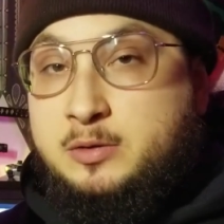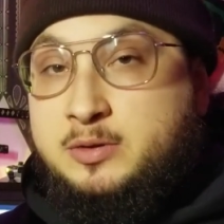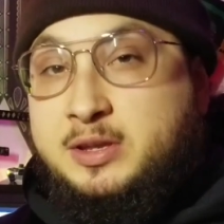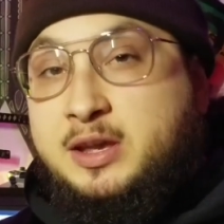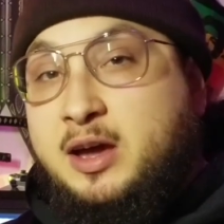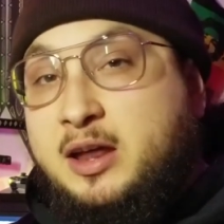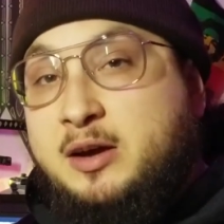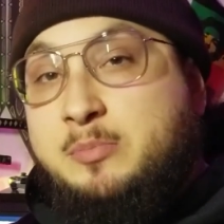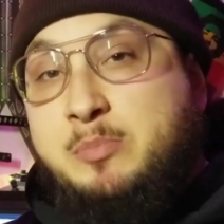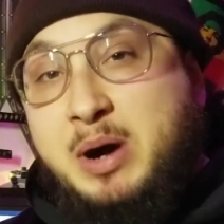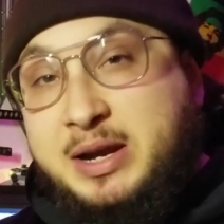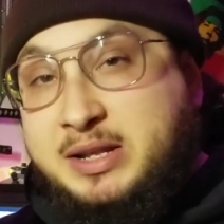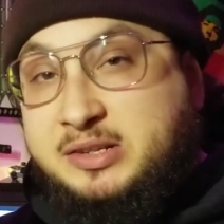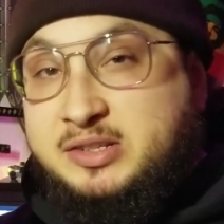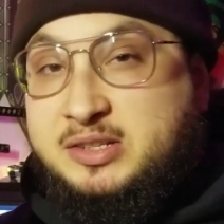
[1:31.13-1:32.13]
They got a
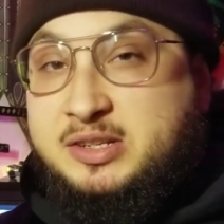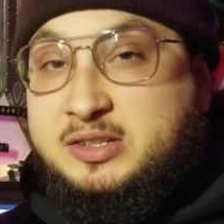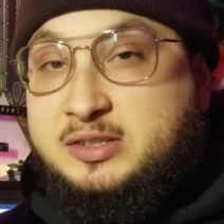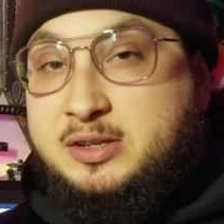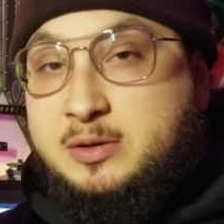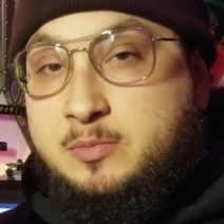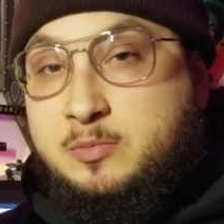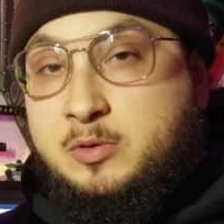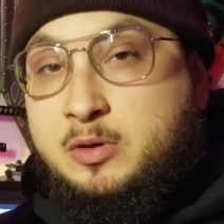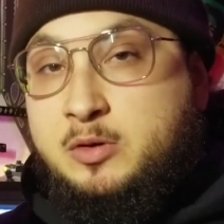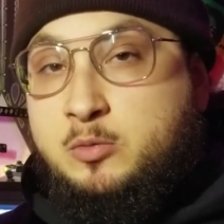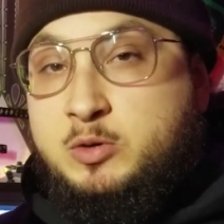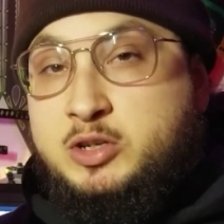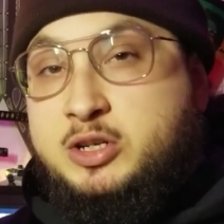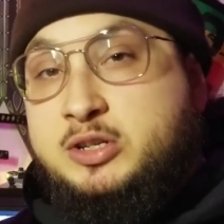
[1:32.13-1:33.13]
money system,
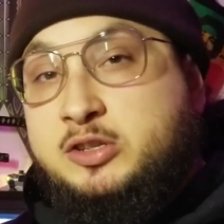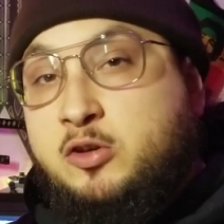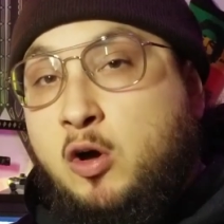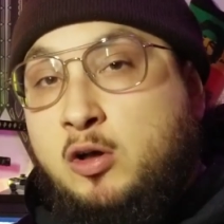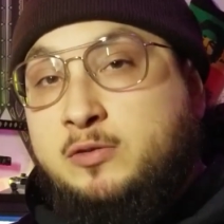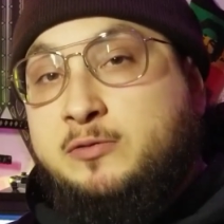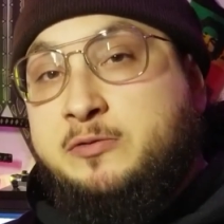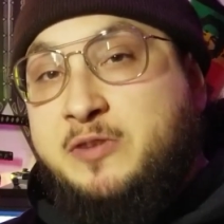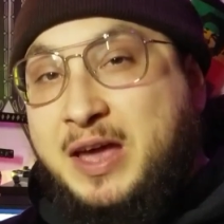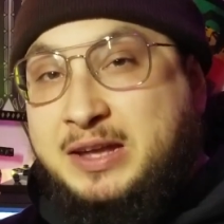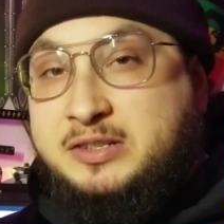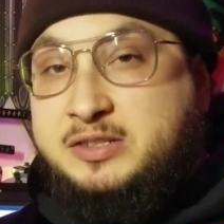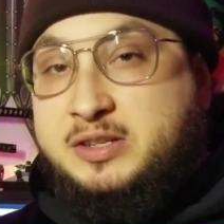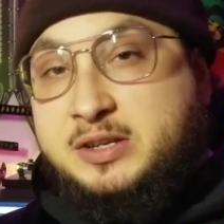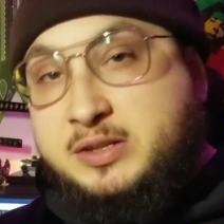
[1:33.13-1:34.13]
which is called
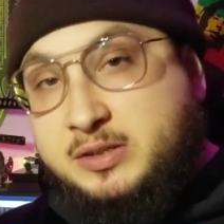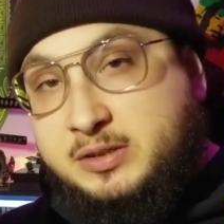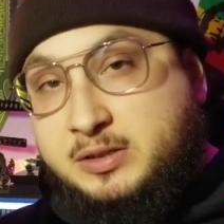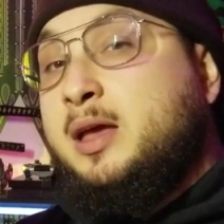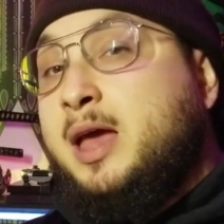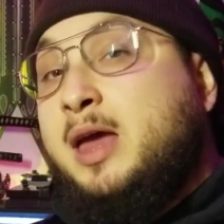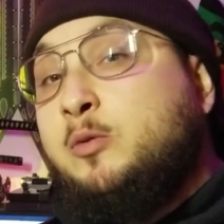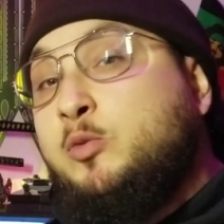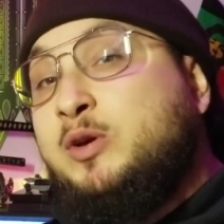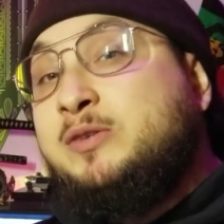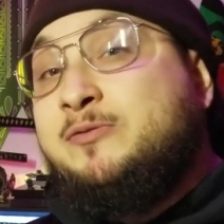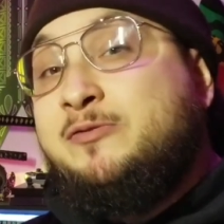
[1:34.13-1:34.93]
vexes. And with